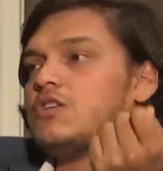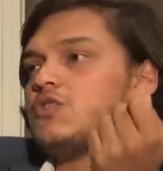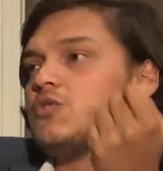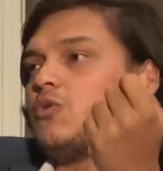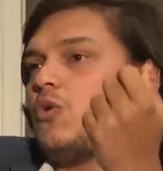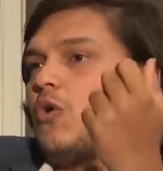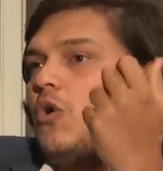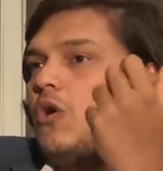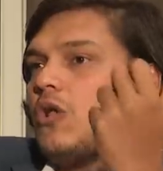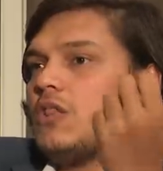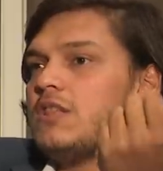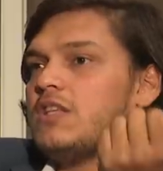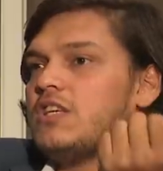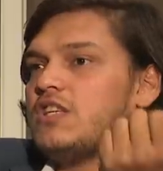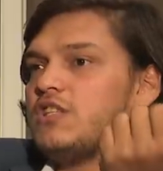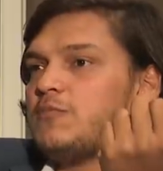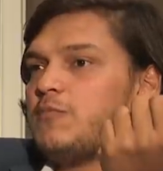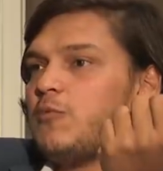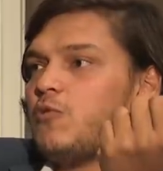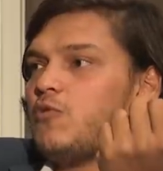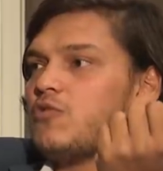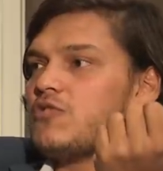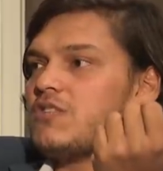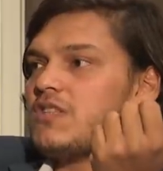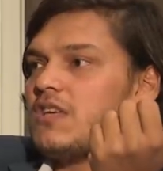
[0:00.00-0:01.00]
so all these
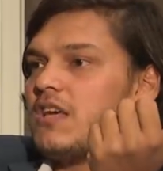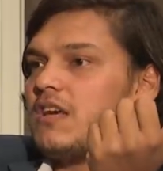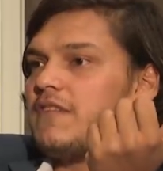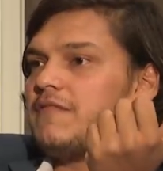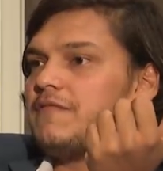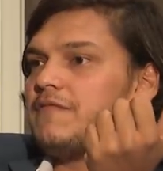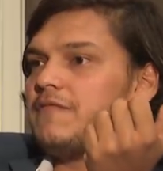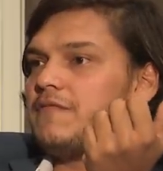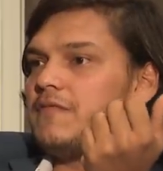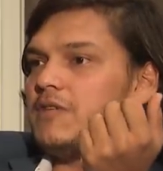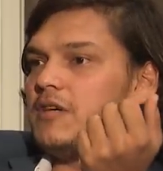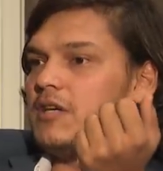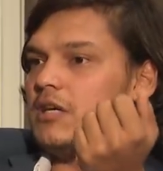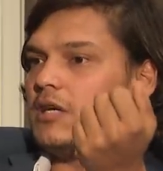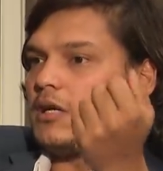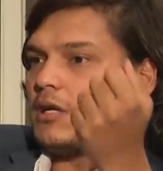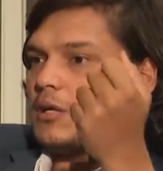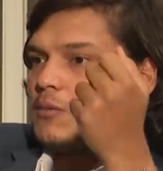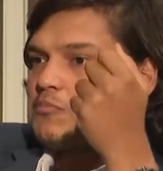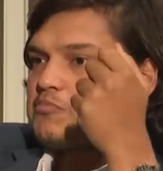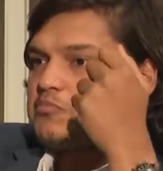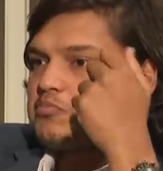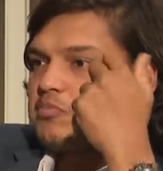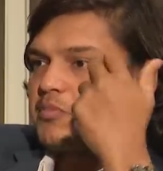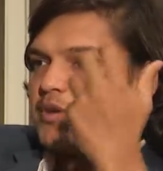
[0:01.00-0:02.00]
sports have
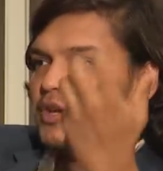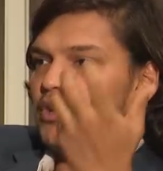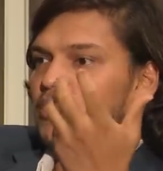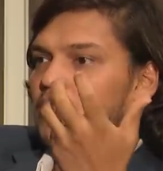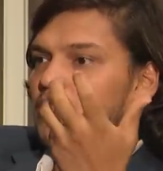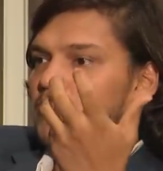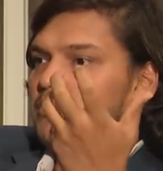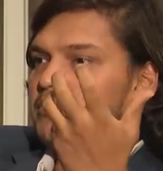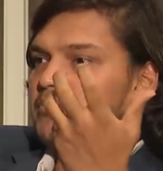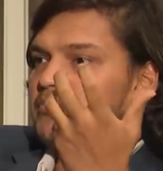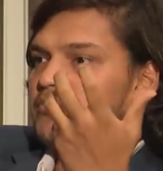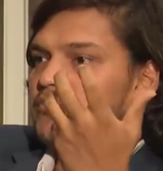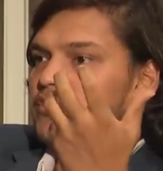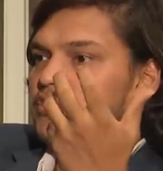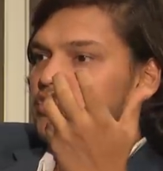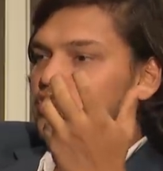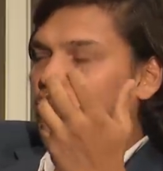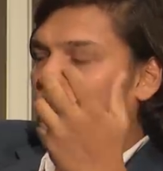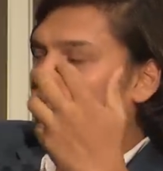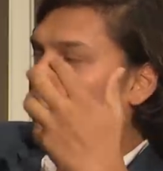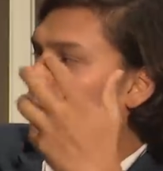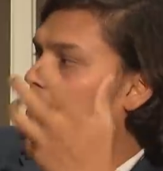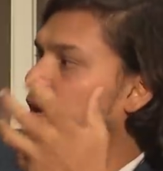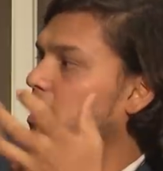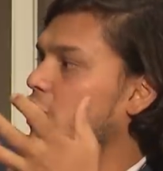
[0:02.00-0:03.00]
uh, you know
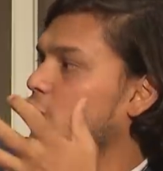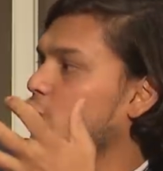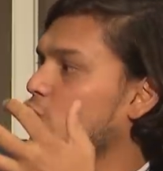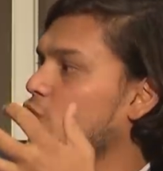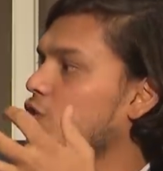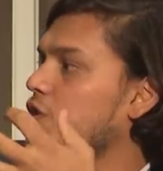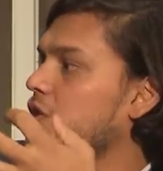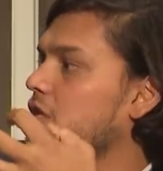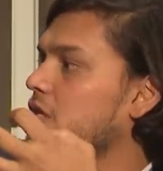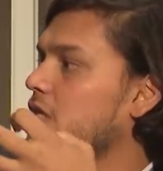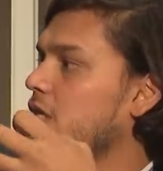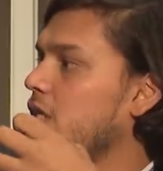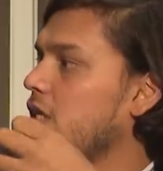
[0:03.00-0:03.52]
so many good.